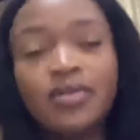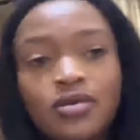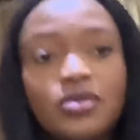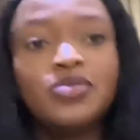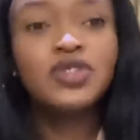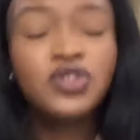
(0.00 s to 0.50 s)

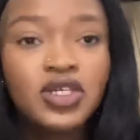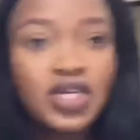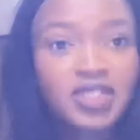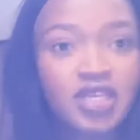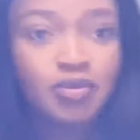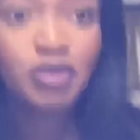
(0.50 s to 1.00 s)
gonna put you guys
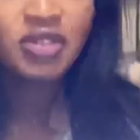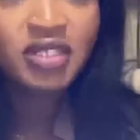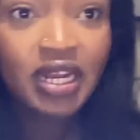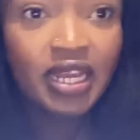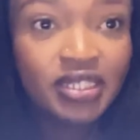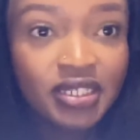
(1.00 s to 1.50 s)
here because the
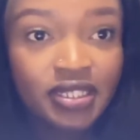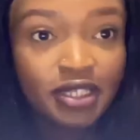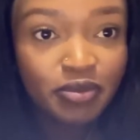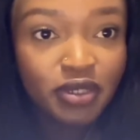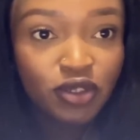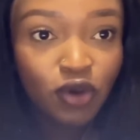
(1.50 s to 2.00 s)
lighting is a
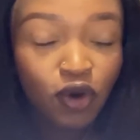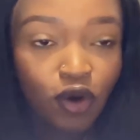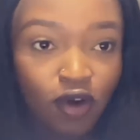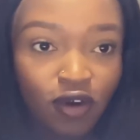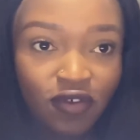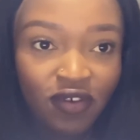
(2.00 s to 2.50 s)
bit
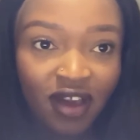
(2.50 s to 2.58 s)
off.